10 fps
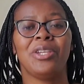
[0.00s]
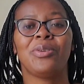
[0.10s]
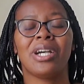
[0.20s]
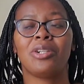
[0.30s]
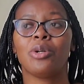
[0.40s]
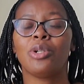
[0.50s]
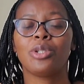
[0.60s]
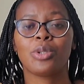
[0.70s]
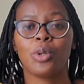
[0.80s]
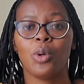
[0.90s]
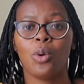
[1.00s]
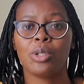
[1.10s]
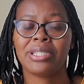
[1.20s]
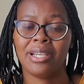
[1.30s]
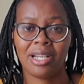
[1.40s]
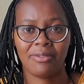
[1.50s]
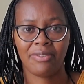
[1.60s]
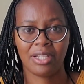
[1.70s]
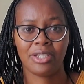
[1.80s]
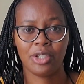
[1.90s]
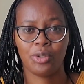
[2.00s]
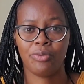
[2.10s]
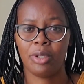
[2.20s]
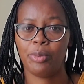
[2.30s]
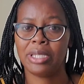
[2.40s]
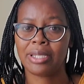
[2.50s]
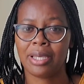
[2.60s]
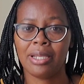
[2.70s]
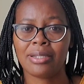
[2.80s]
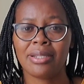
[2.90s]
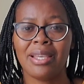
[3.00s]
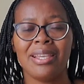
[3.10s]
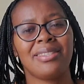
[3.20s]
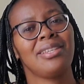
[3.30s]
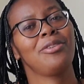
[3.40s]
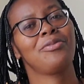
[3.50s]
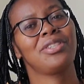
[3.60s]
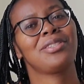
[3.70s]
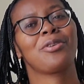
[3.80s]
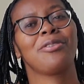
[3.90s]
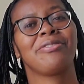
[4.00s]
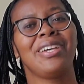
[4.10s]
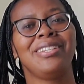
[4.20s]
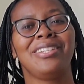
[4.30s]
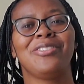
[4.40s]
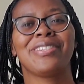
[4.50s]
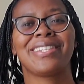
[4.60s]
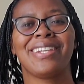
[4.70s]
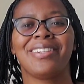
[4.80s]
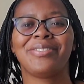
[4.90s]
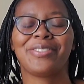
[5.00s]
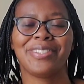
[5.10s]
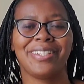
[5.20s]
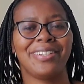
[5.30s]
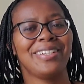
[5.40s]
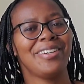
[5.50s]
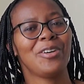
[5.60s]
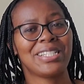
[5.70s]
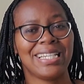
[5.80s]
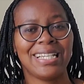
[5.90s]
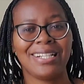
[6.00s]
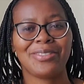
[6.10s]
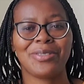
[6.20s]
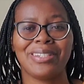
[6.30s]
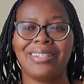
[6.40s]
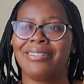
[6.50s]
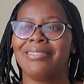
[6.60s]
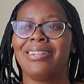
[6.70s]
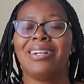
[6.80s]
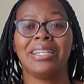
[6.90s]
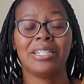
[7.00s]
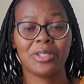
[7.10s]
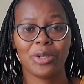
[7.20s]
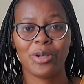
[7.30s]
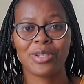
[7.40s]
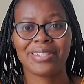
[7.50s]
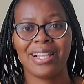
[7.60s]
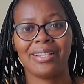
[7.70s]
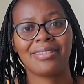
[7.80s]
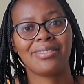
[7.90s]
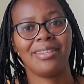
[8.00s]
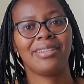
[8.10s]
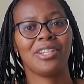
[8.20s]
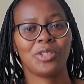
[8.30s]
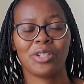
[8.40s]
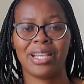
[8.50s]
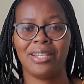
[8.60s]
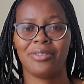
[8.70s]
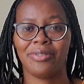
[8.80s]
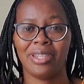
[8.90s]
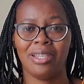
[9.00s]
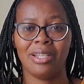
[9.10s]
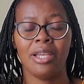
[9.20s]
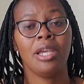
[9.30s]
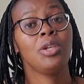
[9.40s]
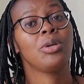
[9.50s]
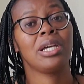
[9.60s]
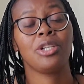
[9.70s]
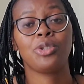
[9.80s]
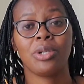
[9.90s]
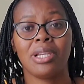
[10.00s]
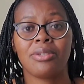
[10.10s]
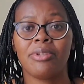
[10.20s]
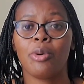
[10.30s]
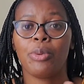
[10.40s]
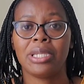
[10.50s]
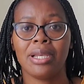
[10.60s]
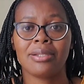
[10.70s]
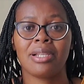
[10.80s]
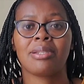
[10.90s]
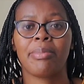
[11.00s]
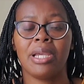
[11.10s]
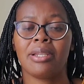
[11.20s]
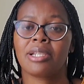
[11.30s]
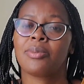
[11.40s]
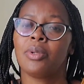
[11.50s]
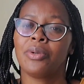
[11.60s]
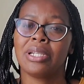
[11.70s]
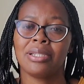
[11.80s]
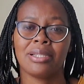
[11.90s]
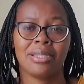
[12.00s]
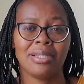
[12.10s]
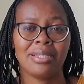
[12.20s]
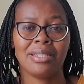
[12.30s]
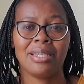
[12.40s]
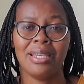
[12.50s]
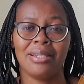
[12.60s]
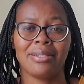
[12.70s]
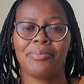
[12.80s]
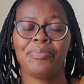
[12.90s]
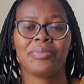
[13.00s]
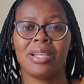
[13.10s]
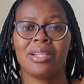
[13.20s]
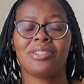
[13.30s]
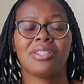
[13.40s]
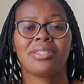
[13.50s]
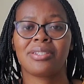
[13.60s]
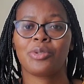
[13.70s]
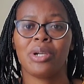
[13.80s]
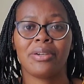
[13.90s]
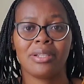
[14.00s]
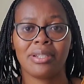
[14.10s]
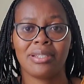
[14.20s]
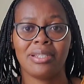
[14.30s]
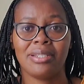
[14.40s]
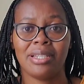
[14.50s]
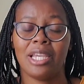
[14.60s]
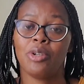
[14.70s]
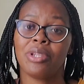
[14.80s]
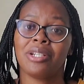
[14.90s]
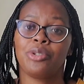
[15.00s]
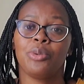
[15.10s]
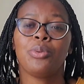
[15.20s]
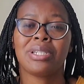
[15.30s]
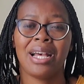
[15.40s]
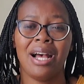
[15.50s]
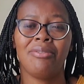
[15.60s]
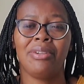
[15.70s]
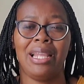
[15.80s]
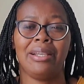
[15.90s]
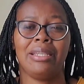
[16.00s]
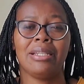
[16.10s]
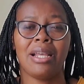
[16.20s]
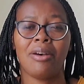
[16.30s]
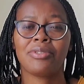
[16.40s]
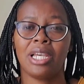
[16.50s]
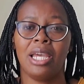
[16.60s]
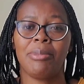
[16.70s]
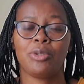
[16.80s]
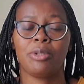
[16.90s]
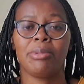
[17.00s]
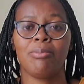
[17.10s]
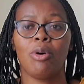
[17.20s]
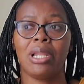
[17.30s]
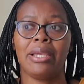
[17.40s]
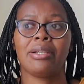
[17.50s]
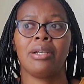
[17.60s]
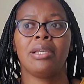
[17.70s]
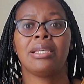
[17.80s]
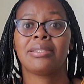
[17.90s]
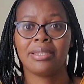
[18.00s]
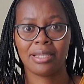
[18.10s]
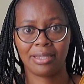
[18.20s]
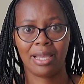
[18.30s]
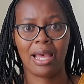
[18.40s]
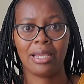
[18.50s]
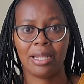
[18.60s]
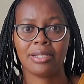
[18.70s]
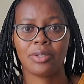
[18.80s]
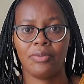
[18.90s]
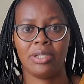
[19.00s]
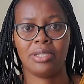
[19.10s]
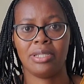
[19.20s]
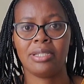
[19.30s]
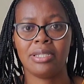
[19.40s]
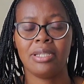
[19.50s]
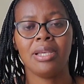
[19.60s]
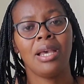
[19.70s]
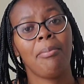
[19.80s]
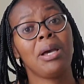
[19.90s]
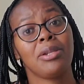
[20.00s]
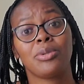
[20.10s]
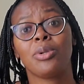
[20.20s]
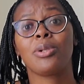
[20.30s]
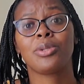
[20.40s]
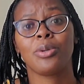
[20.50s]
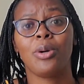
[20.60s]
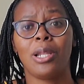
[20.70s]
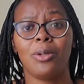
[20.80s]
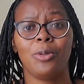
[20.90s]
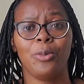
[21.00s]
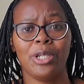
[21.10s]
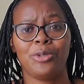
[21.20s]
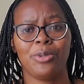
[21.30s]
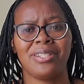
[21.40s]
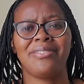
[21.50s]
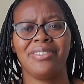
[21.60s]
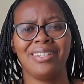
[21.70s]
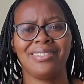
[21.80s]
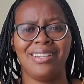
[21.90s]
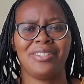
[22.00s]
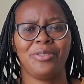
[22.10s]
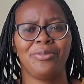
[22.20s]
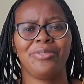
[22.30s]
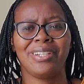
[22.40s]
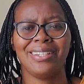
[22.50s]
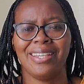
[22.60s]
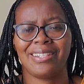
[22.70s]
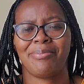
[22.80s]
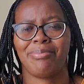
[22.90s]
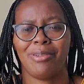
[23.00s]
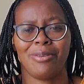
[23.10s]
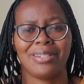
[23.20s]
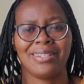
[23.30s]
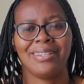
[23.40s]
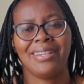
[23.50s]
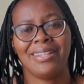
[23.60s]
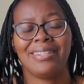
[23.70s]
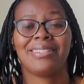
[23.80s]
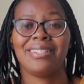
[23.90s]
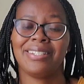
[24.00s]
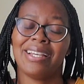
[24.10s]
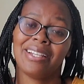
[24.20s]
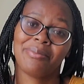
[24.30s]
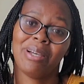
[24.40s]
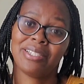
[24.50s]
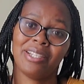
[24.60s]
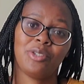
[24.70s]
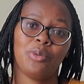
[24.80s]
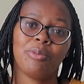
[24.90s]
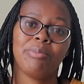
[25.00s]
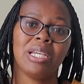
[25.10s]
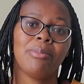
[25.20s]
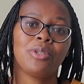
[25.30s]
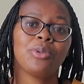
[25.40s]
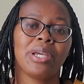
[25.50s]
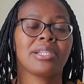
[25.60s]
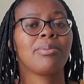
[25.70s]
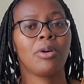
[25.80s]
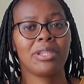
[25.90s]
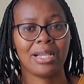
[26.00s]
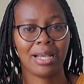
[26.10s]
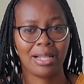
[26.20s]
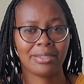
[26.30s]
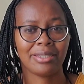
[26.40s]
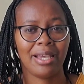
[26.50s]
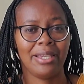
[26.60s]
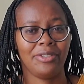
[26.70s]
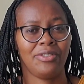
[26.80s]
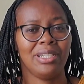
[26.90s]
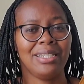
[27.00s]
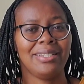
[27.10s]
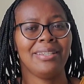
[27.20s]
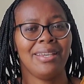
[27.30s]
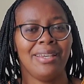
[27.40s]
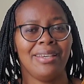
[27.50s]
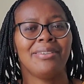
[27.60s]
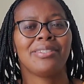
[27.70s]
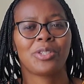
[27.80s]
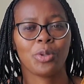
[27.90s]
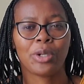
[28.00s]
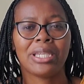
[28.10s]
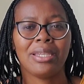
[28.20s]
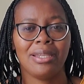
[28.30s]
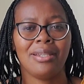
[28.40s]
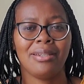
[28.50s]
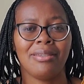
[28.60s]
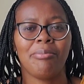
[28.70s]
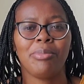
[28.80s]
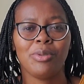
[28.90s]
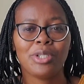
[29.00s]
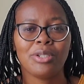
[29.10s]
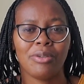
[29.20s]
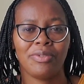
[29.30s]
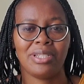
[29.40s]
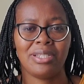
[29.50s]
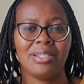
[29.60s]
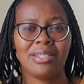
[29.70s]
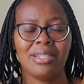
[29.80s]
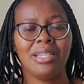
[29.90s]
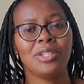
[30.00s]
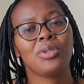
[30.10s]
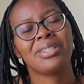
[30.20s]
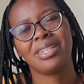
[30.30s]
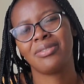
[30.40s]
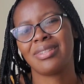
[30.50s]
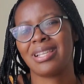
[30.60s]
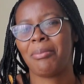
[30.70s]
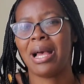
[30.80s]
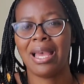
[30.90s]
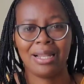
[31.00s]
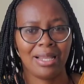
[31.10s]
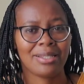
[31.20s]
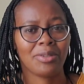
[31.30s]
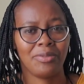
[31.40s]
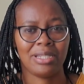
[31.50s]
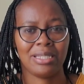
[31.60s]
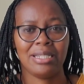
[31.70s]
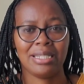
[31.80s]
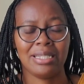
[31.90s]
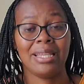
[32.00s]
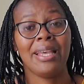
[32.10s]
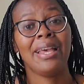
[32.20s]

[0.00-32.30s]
You can also take advantage of the weekends instead of just confining yourself to the hotel, to the indoors, like staycation kind of thing. You can ensure that the weekends are spent exploring the city and just touring the city. I know that you won't have like enough time. It will be more like seeing the highlights of the city, but it also go a long way towards feeling that you've really explored the city, as much as you won't be able to explore the culture and really soak in the beauty of the city. It will give you some highlights of the city.